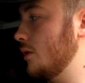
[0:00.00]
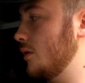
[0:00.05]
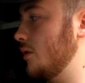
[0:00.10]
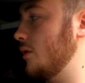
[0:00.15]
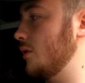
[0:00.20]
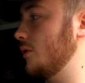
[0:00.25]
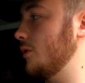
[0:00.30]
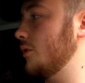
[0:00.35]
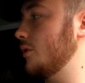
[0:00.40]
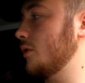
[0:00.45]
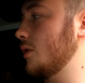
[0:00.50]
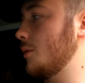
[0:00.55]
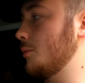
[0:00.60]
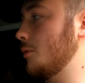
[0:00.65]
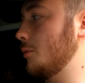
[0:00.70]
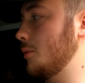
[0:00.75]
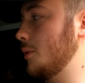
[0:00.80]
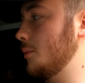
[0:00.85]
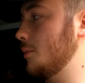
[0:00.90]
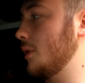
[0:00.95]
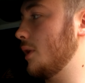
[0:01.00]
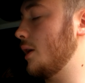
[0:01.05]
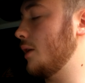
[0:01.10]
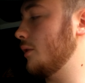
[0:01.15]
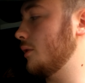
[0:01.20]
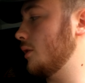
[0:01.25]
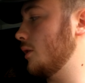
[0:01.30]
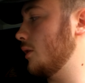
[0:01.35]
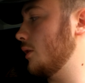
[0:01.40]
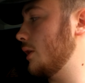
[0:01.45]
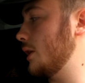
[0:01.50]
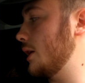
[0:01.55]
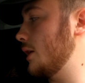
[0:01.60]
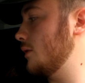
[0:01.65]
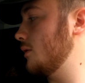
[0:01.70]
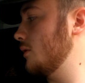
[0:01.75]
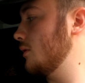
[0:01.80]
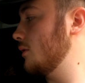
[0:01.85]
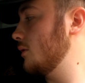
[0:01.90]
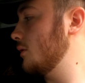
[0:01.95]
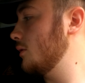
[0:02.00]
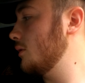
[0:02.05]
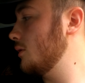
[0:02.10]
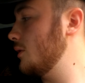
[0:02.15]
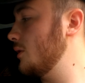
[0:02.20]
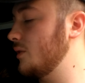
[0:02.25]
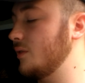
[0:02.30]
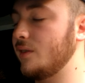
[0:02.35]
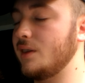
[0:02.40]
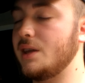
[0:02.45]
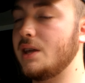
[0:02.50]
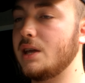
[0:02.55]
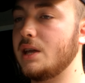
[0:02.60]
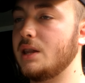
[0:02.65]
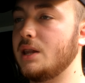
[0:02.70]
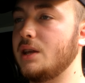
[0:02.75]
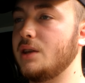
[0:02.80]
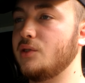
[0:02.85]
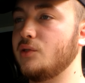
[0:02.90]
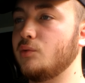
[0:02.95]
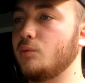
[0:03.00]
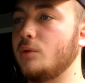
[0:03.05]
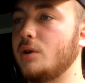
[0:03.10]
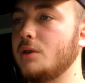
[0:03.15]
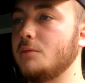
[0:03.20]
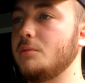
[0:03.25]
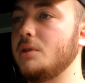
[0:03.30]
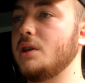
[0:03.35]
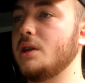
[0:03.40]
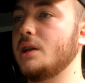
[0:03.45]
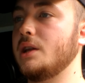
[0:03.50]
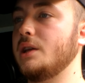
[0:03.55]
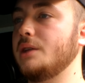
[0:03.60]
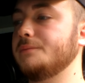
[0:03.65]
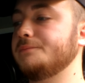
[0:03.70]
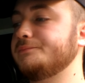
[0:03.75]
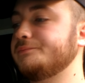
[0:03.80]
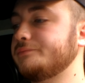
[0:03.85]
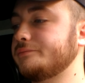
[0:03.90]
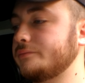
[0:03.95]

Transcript: there's a couple people out there that see it and they just want to be in it.